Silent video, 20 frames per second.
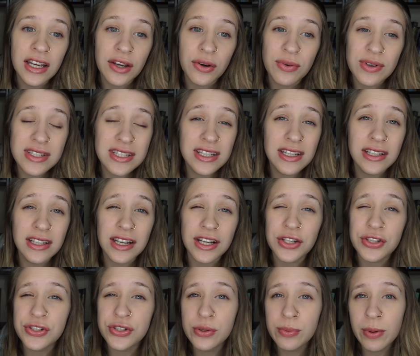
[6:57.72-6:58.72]
It wasn't
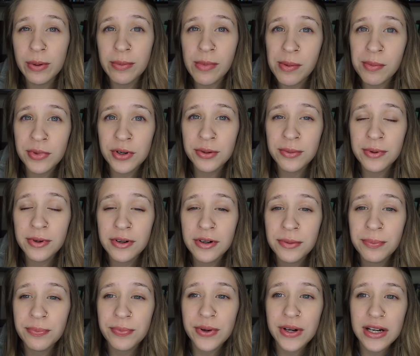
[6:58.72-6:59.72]
like super
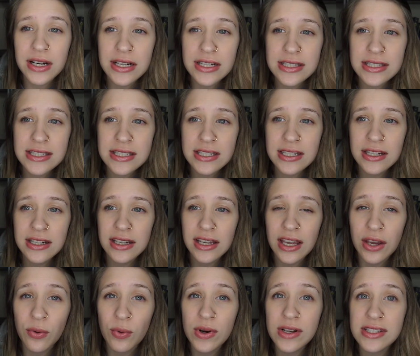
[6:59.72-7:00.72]
memorable, but
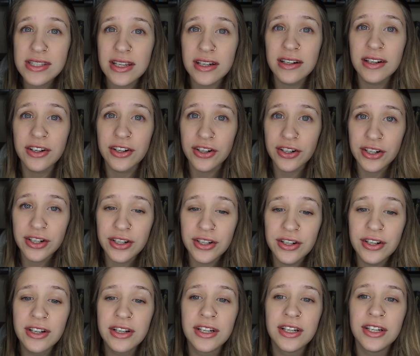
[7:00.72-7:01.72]
it was a good